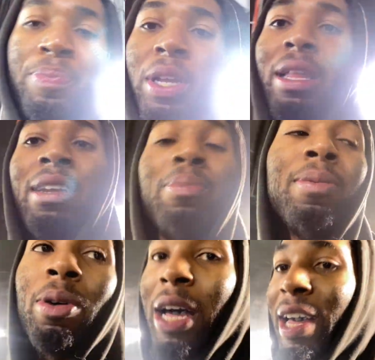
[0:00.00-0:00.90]
a lot of
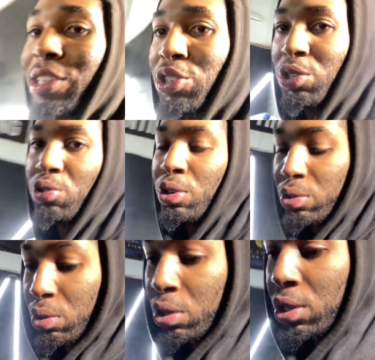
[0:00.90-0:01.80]
people ask, should you go
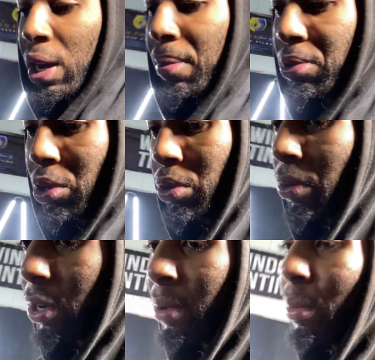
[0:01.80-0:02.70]
to the shop? So
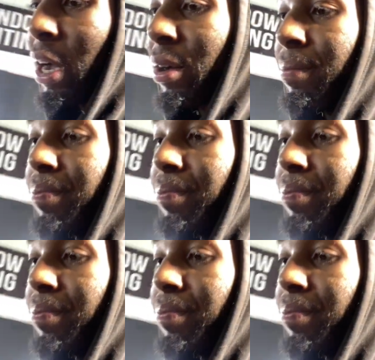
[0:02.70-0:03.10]
in my